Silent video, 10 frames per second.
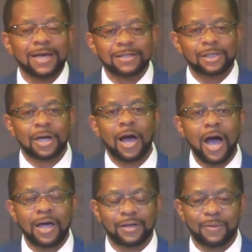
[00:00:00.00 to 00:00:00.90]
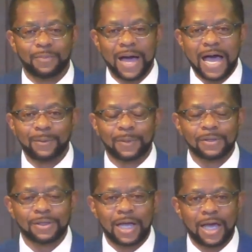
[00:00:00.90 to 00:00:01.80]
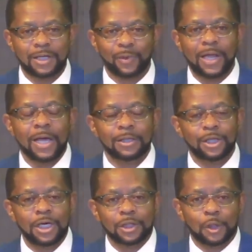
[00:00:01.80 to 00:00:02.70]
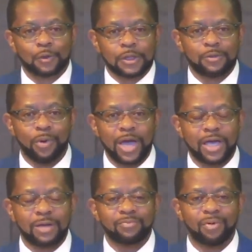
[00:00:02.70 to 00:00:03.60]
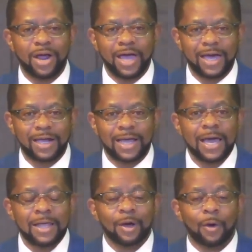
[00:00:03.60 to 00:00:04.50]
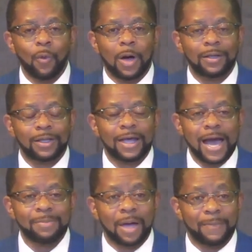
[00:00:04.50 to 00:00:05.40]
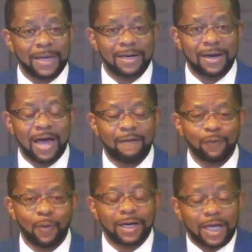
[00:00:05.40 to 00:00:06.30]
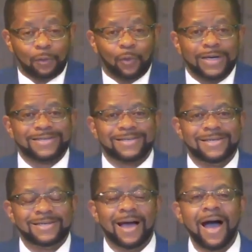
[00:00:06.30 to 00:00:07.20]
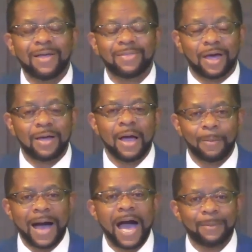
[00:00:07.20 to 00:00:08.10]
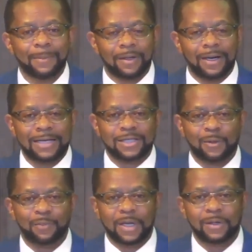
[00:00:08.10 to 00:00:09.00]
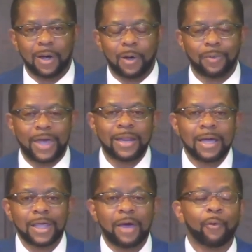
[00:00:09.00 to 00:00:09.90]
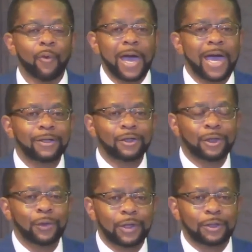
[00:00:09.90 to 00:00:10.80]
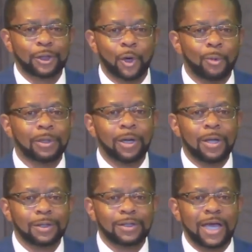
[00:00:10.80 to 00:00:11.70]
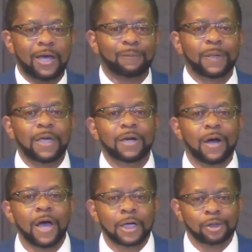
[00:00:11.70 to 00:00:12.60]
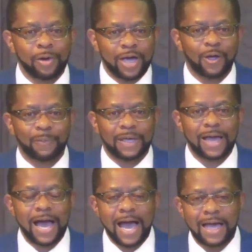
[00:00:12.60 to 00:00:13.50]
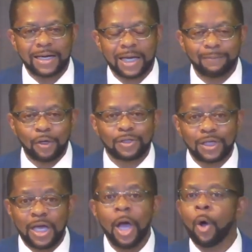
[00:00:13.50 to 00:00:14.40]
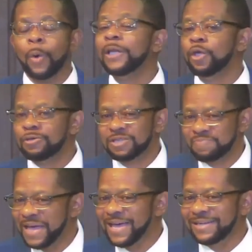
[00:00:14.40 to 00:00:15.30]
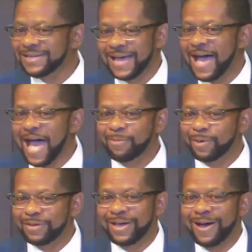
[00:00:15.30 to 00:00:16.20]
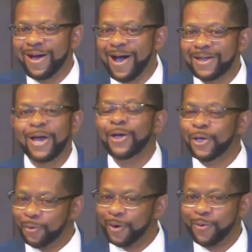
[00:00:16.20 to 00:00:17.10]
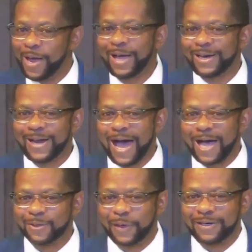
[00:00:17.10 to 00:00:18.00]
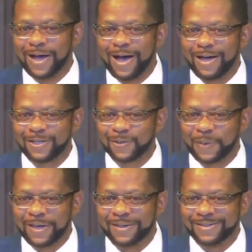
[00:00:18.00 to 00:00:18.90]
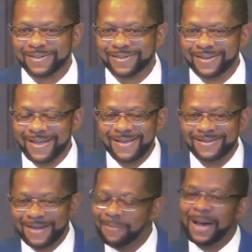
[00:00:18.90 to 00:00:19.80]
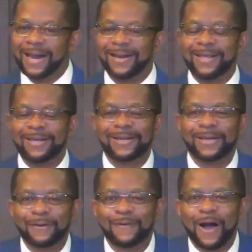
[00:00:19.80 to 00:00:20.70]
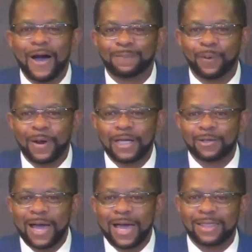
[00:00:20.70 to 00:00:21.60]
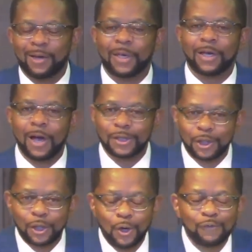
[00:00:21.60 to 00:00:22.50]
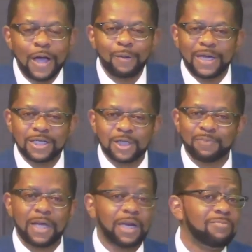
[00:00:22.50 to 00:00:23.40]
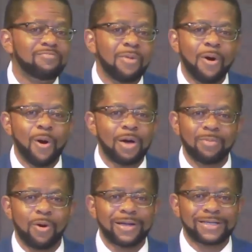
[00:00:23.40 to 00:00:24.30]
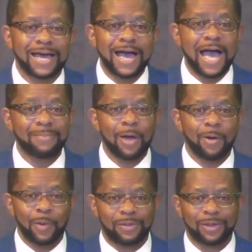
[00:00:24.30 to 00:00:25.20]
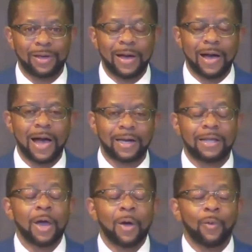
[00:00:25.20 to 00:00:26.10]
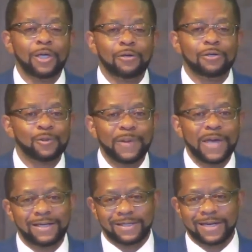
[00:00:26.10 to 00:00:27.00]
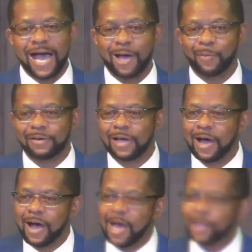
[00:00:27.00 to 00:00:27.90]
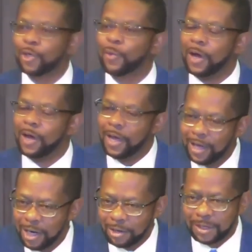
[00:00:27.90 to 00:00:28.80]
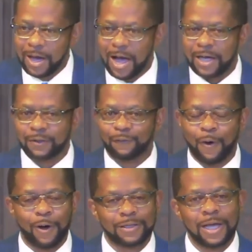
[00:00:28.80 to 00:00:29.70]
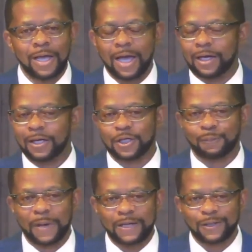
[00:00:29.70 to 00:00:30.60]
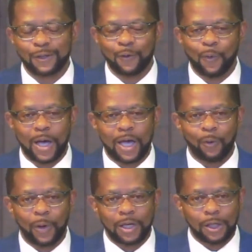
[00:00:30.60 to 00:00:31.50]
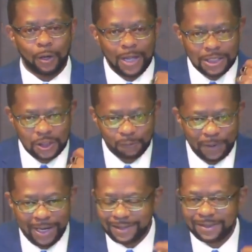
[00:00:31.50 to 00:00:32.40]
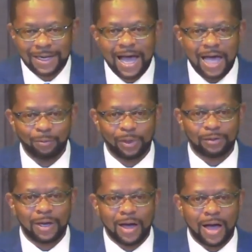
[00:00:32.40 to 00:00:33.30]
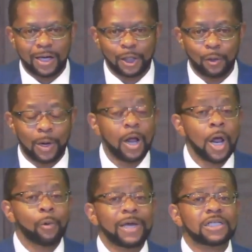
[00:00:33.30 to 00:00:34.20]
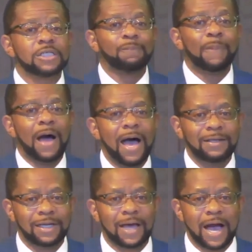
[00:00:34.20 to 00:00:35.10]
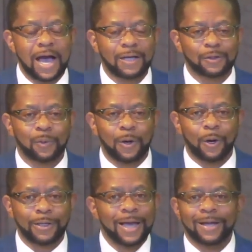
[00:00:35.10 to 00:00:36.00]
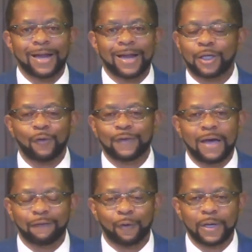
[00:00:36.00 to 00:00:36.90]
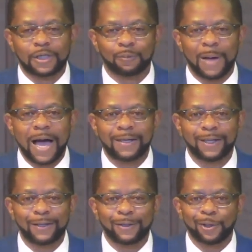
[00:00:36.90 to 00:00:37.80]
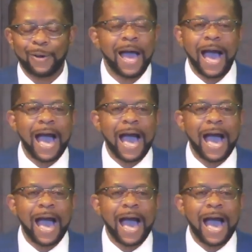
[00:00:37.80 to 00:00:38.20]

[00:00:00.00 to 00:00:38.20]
John, the Bible says, when Jesus was breaking bread and the beloved one, it was John, the Bible lets it be known, that ran to the tomb, looked in. Peter trailed behind him. You see, when you spend time with God, you will recognize when God speaks. Somebody need to give God praise right there, because you've been spending more and more time with God. And when you spend time with God, you will hear God's voice in a special way. When you spend time with God, you will respond to God's word like you've never responded to.